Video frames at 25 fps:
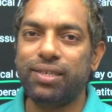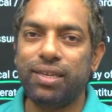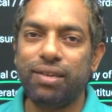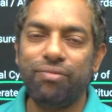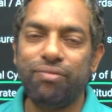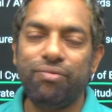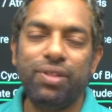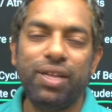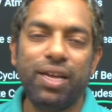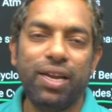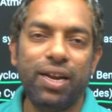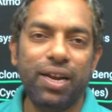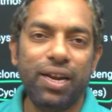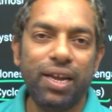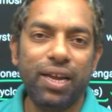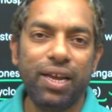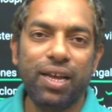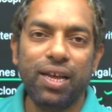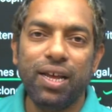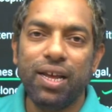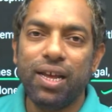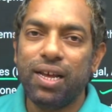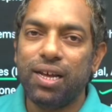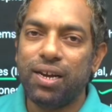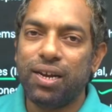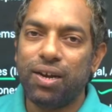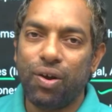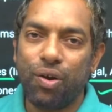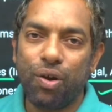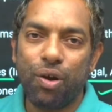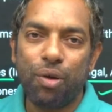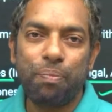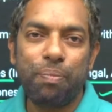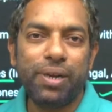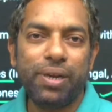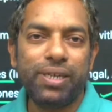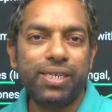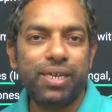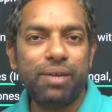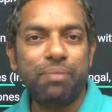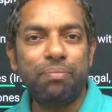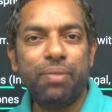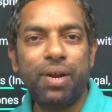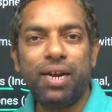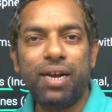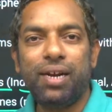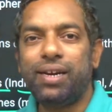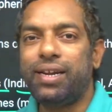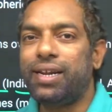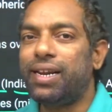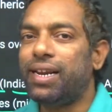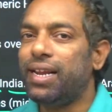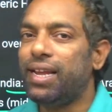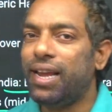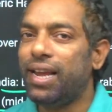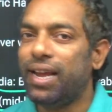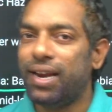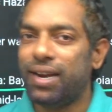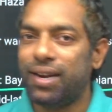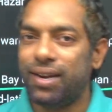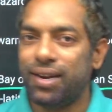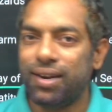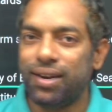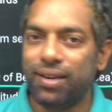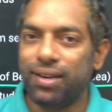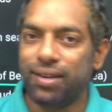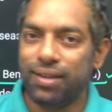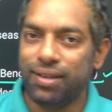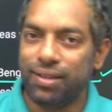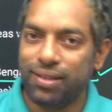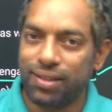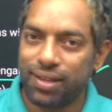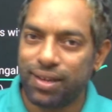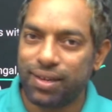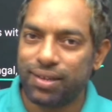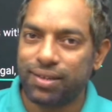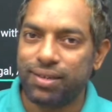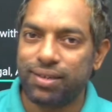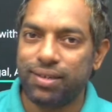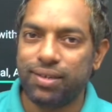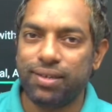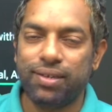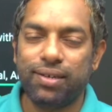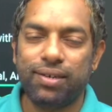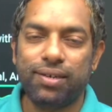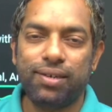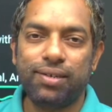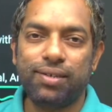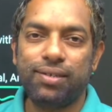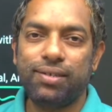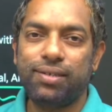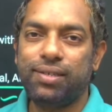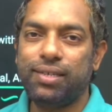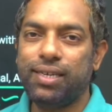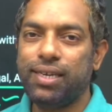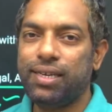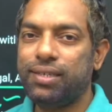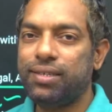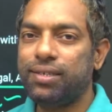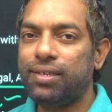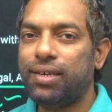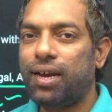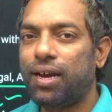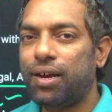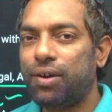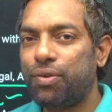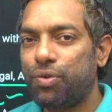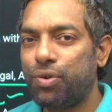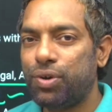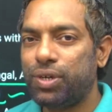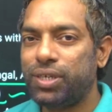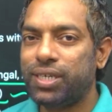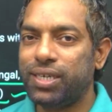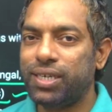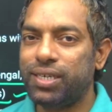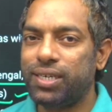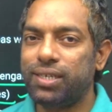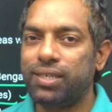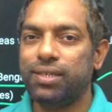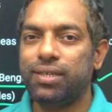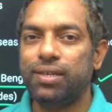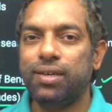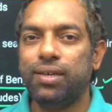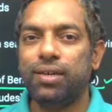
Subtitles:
If there any low pressure belt created in the seas or oceans,